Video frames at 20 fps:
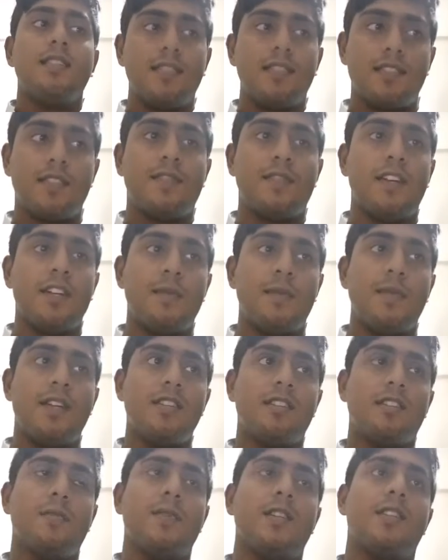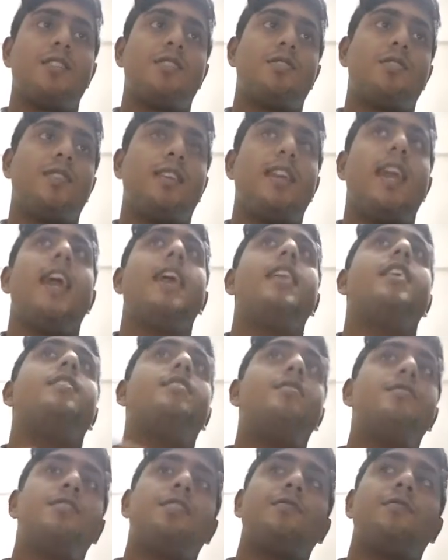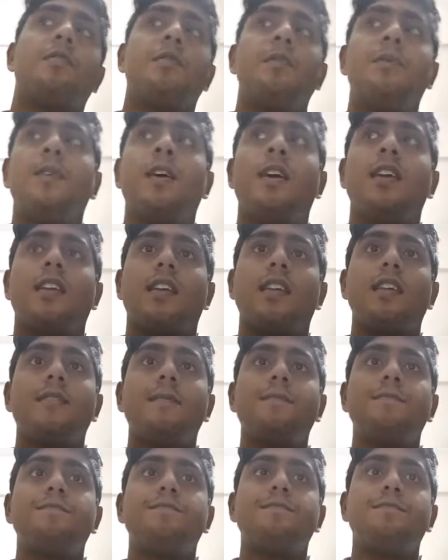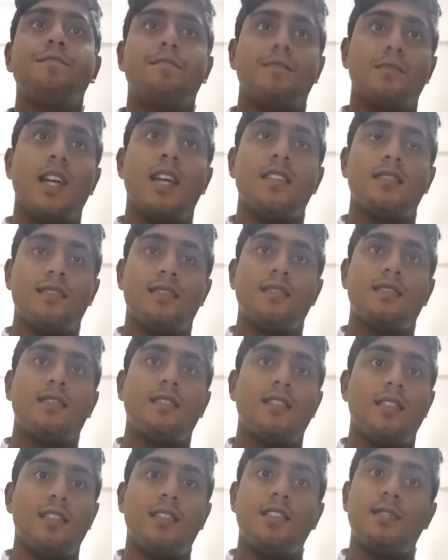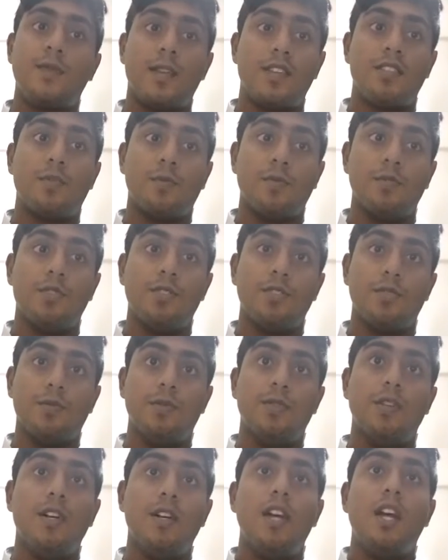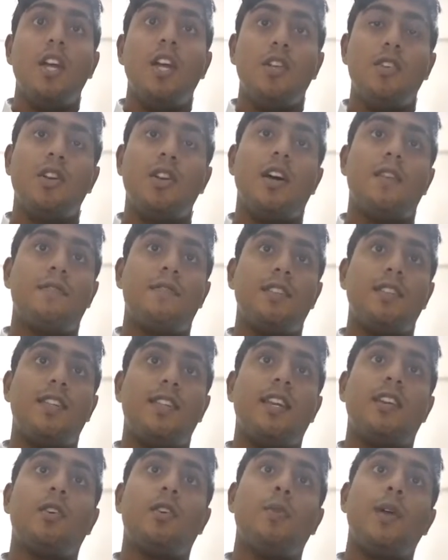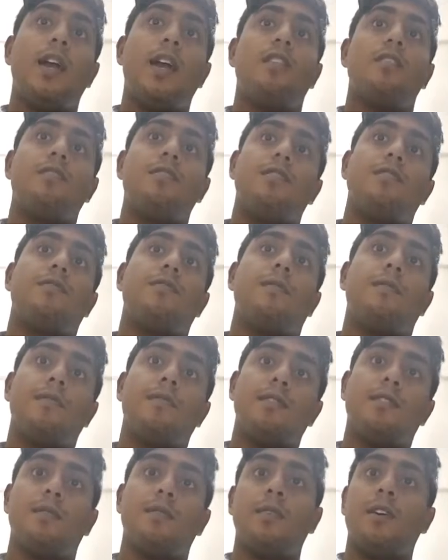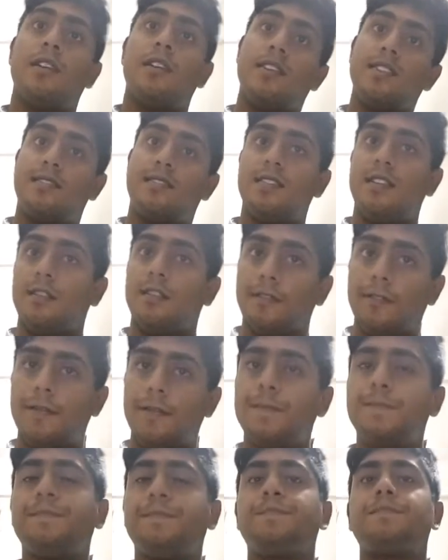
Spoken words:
This is fundamental because to gain energy from a body, as the spaceship would do, you have to take away energy from the body itself.